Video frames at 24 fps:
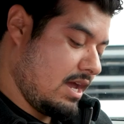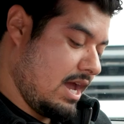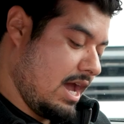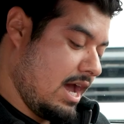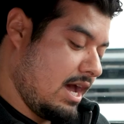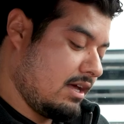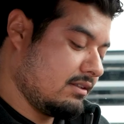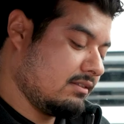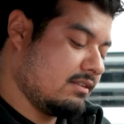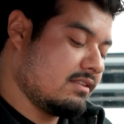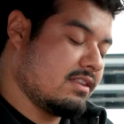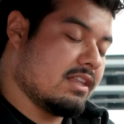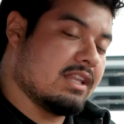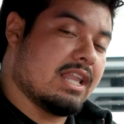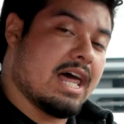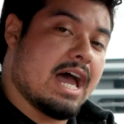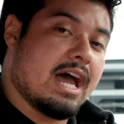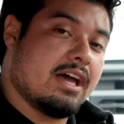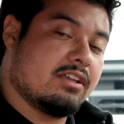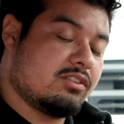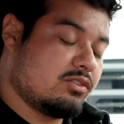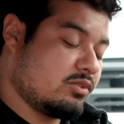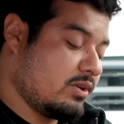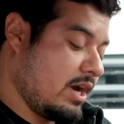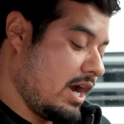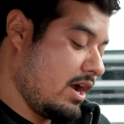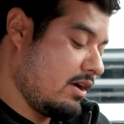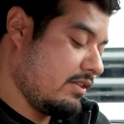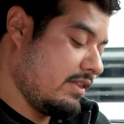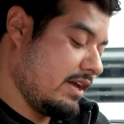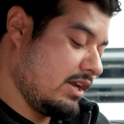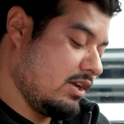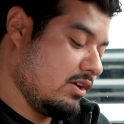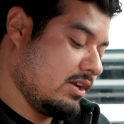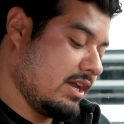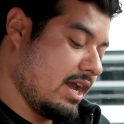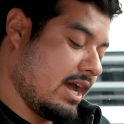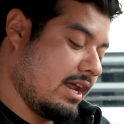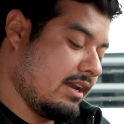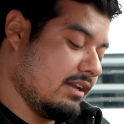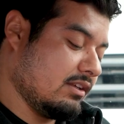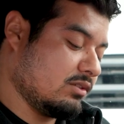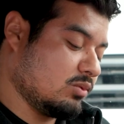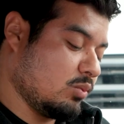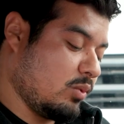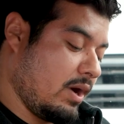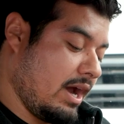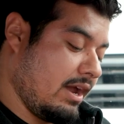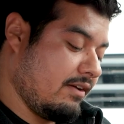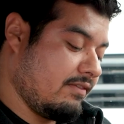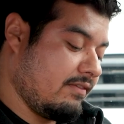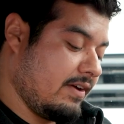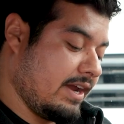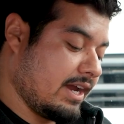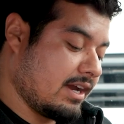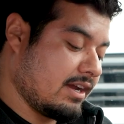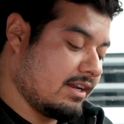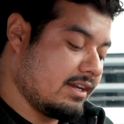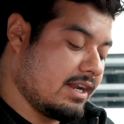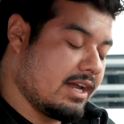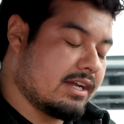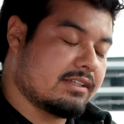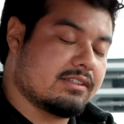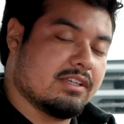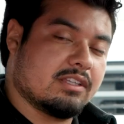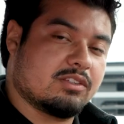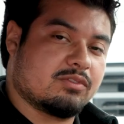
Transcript: And the last trial that you get is Wi-Fi Connect.